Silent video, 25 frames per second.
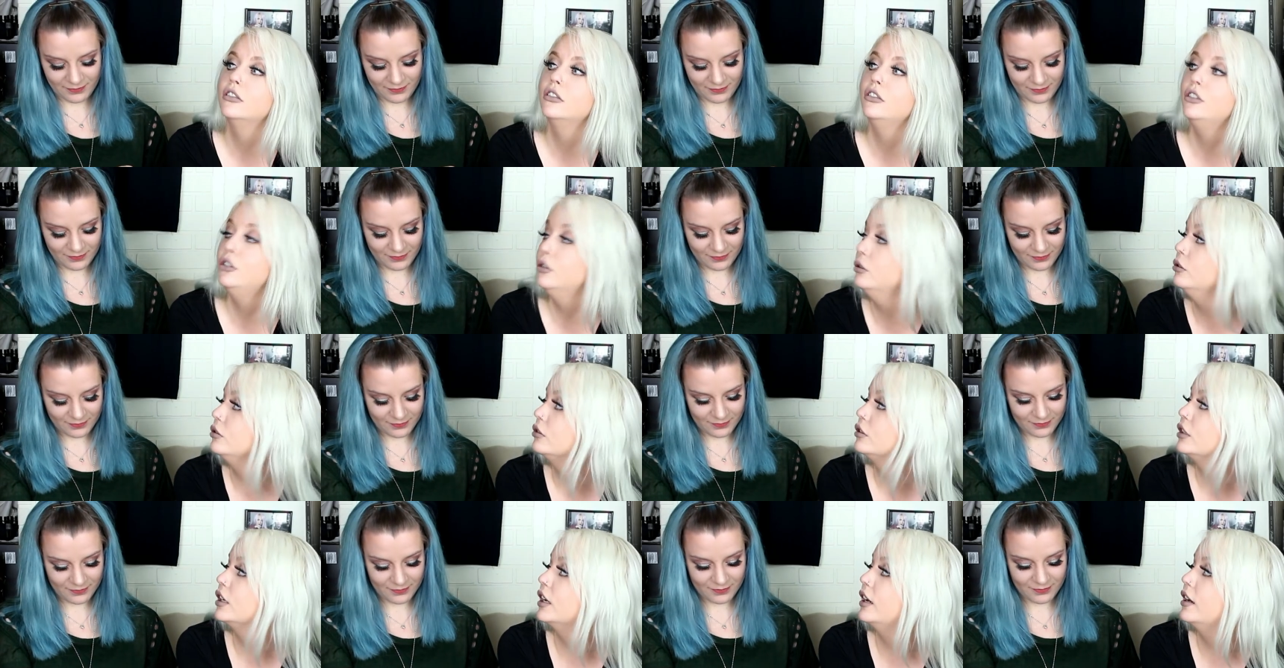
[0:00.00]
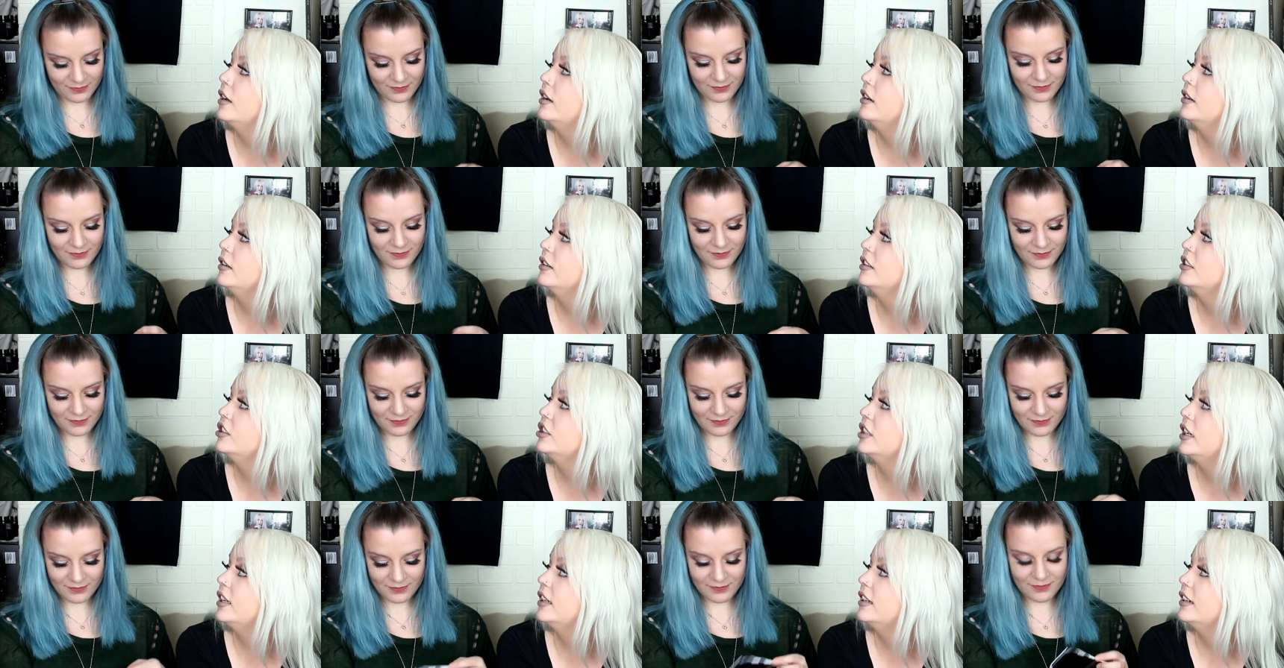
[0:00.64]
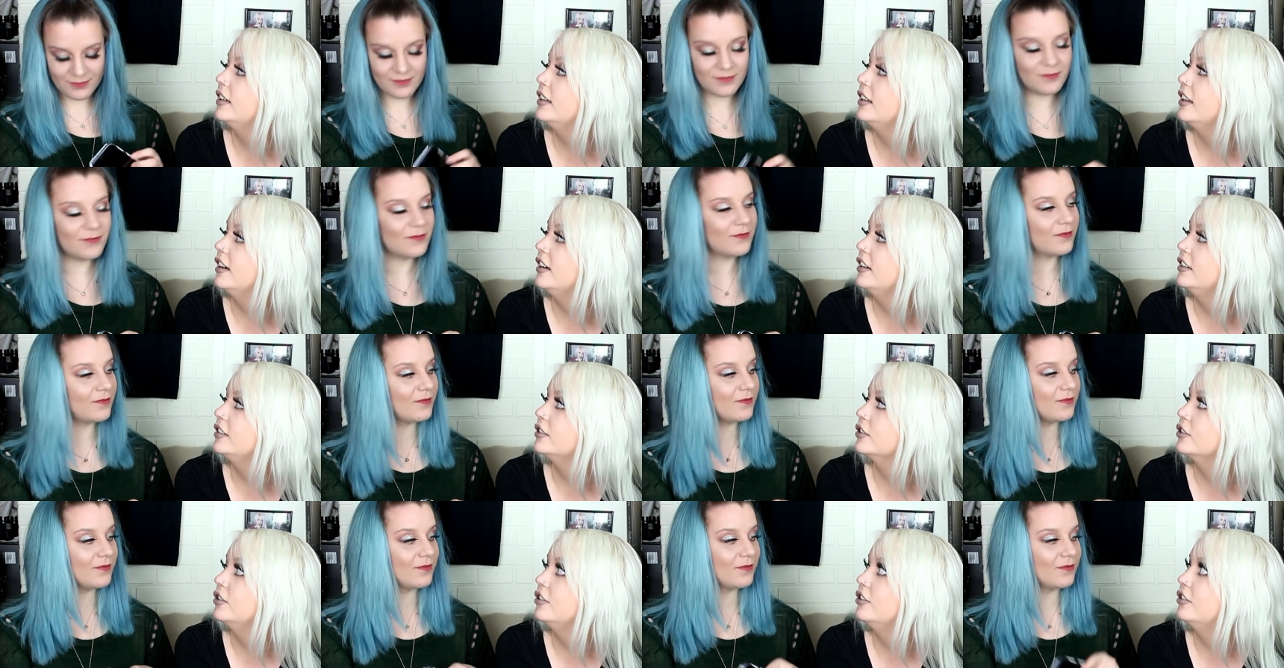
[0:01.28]
Speaker 1: you can shed a mm-hmm.
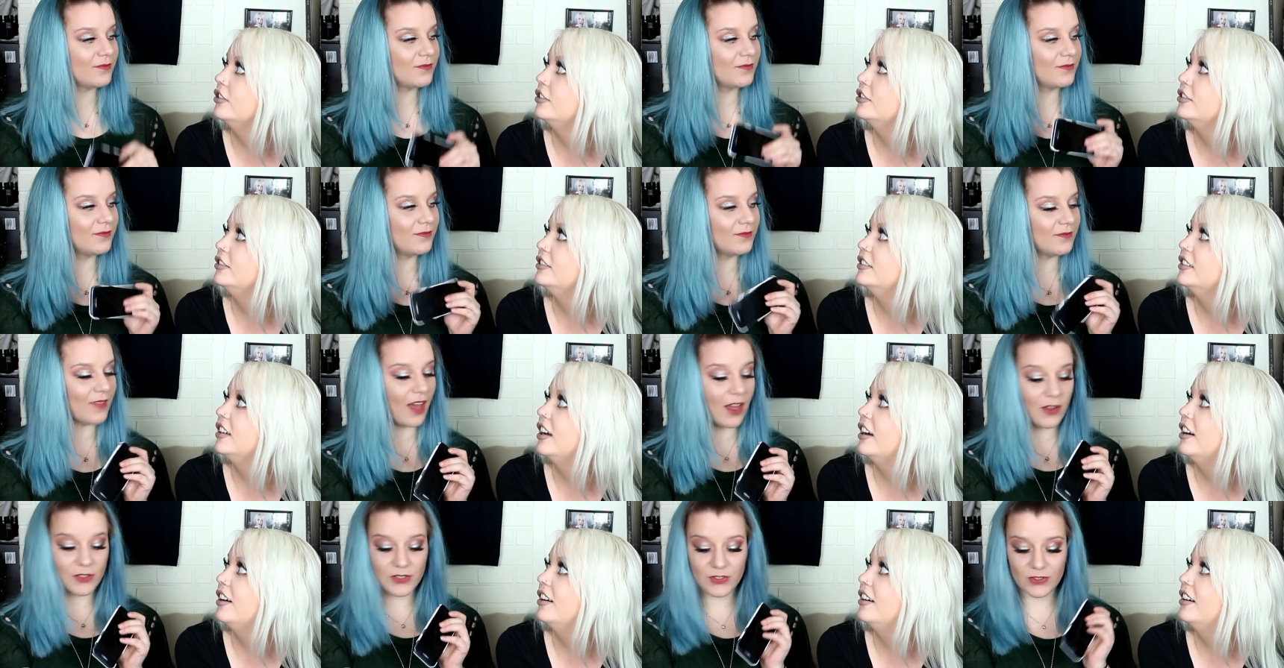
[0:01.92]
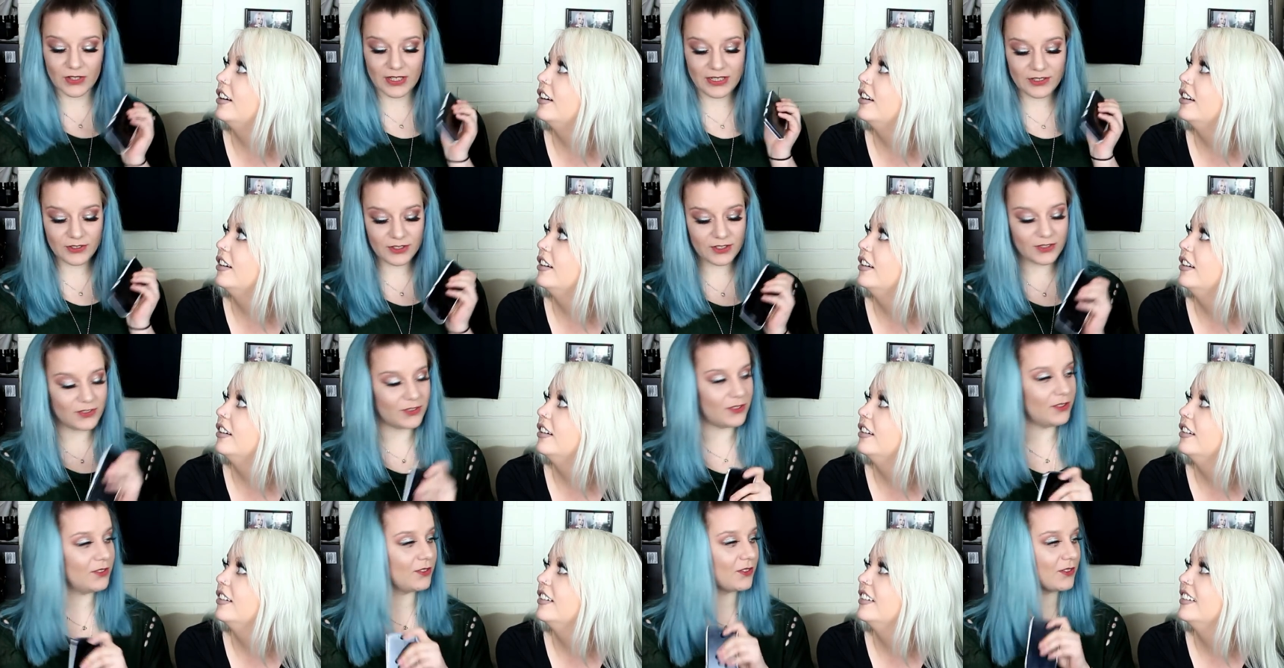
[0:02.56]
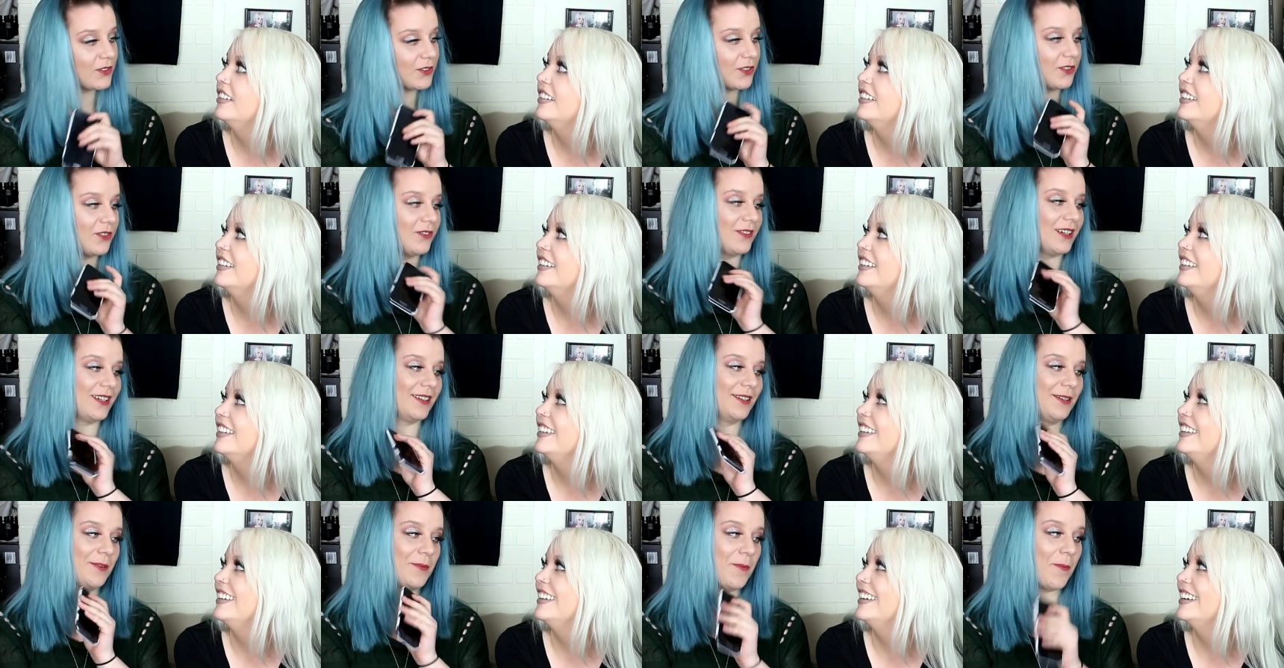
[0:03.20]
Speaker 2: light on. Uh, I also uh, introduced you to Stardew
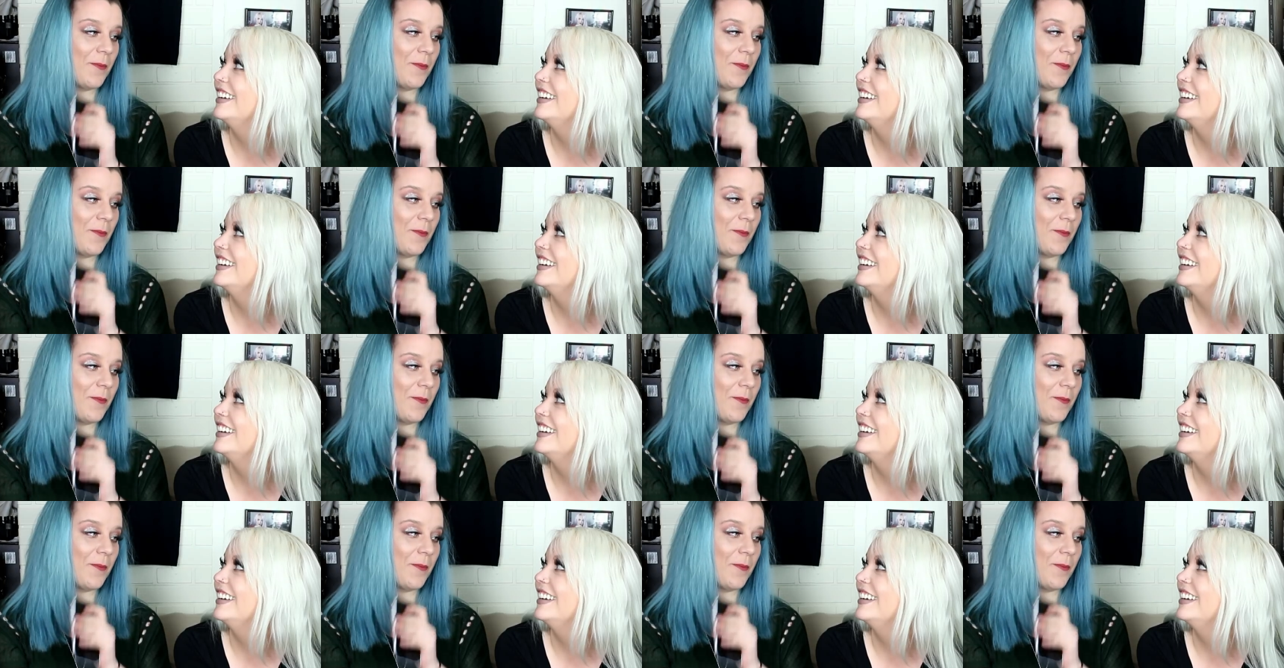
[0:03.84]
Valley.